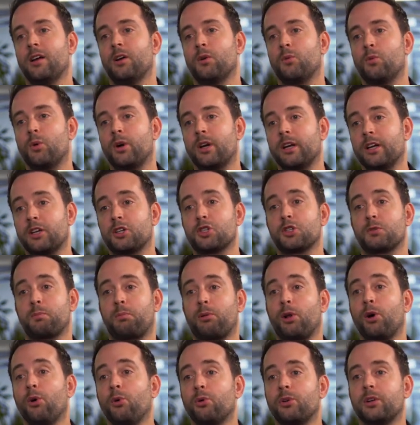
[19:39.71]
were
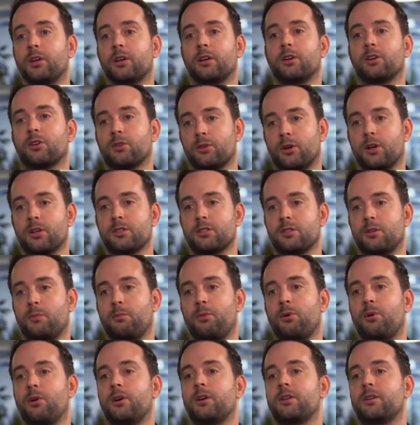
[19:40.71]
exploding across the
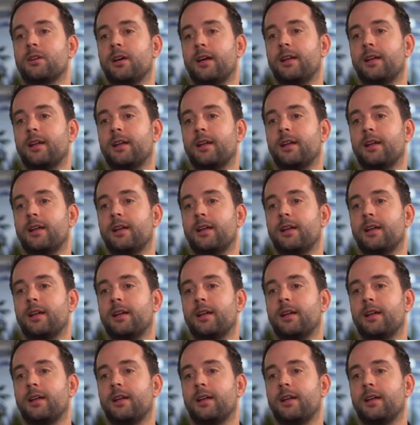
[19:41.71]
board.